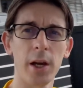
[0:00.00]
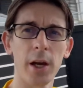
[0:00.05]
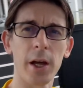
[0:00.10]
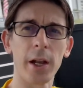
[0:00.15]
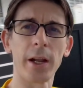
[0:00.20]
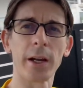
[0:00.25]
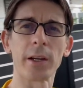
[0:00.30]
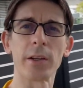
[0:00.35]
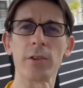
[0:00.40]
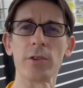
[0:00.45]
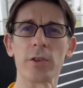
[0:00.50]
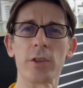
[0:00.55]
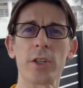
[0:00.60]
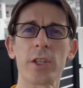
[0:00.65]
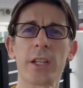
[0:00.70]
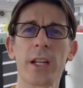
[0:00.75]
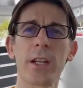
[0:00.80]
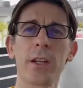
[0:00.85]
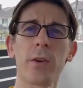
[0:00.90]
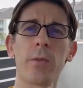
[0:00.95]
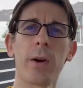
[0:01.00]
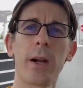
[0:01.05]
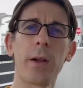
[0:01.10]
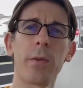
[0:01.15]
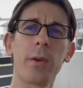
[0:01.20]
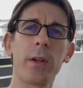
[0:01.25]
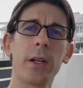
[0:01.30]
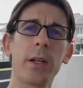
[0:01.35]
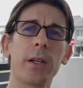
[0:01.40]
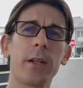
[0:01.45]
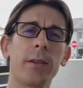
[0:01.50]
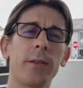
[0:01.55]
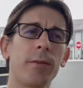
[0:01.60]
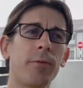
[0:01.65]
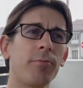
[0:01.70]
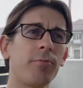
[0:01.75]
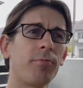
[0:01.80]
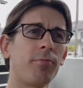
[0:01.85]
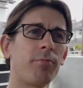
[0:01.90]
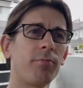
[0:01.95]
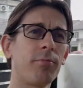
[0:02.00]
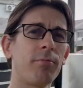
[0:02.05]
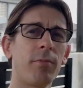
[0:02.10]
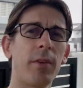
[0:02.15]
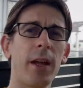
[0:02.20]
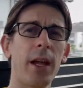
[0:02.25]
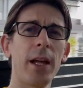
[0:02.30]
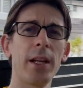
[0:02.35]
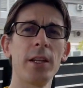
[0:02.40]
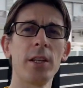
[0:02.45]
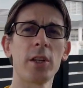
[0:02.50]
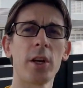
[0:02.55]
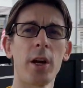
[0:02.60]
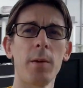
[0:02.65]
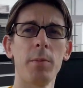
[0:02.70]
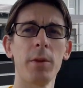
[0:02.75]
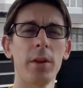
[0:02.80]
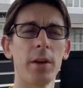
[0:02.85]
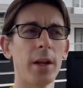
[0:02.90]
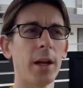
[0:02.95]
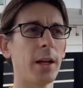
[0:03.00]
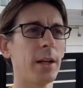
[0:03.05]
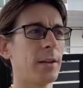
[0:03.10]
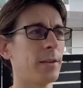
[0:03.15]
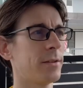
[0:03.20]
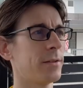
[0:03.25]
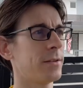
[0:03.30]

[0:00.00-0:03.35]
and I can just stand around here any time of the day,